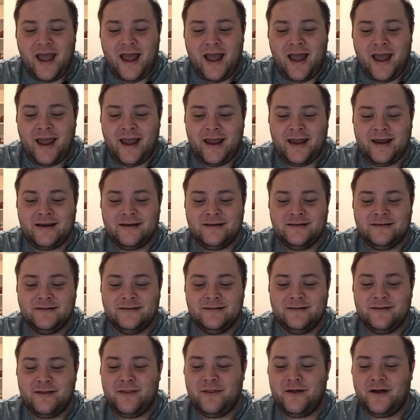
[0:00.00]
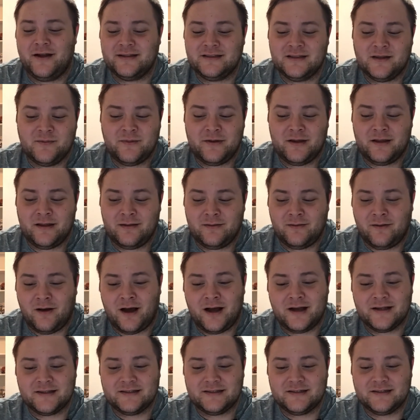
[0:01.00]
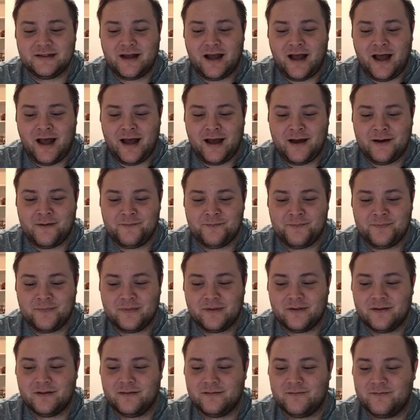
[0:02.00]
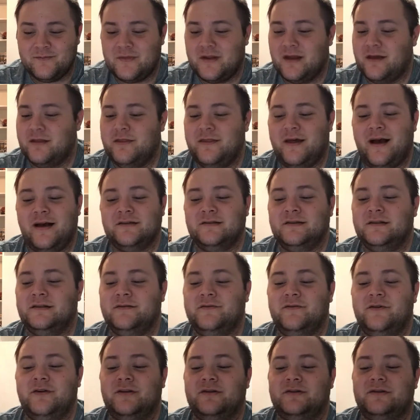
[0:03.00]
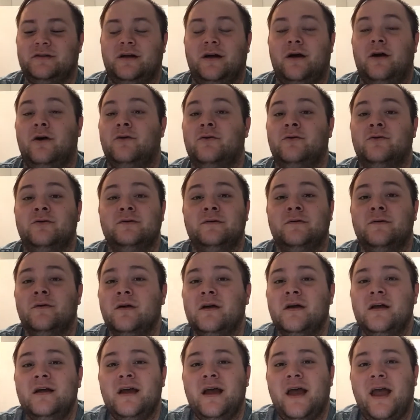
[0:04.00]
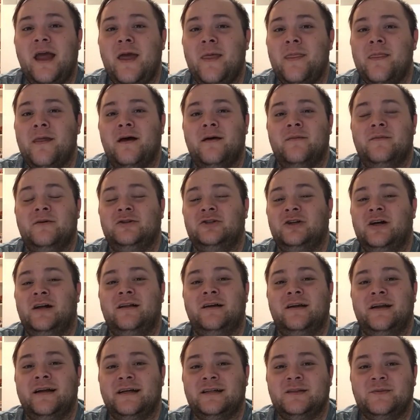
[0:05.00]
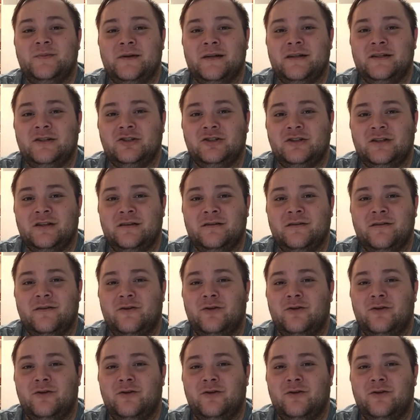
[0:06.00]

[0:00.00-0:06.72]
and thought to be lost thousands of years ago in the Magellan expedition.